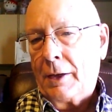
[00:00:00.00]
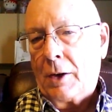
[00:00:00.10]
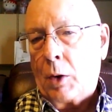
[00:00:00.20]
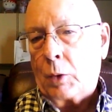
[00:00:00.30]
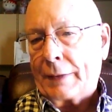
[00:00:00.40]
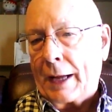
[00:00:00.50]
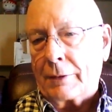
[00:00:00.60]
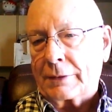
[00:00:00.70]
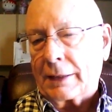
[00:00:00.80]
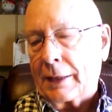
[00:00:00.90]
whole
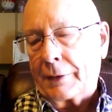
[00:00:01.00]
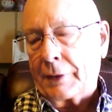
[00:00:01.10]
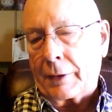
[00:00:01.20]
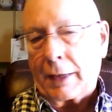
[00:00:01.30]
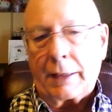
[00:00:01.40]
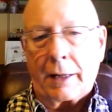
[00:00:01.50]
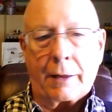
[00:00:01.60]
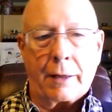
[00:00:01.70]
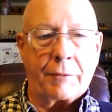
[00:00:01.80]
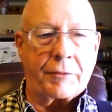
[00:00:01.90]
towns that get their
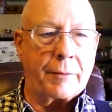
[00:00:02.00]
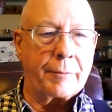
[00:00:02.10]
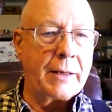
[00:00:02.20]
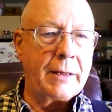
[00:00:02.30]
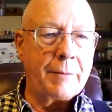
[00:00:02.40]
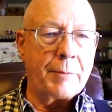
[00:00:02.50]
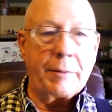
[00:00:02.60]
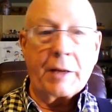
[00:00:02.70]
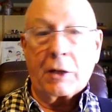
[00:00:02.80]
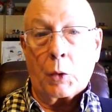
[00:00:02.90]
identity from
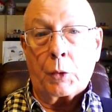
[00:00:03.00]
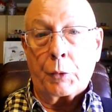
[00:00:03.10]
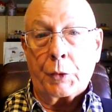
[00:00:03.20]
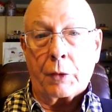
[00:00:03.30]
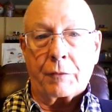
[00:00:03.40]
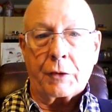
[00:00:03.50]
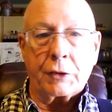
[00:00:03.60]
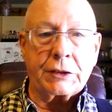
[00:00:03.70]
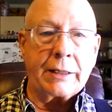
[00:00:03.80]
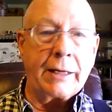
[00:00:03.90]
maybe a local
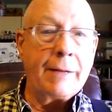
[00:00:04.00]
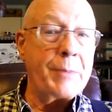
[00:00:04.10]
university,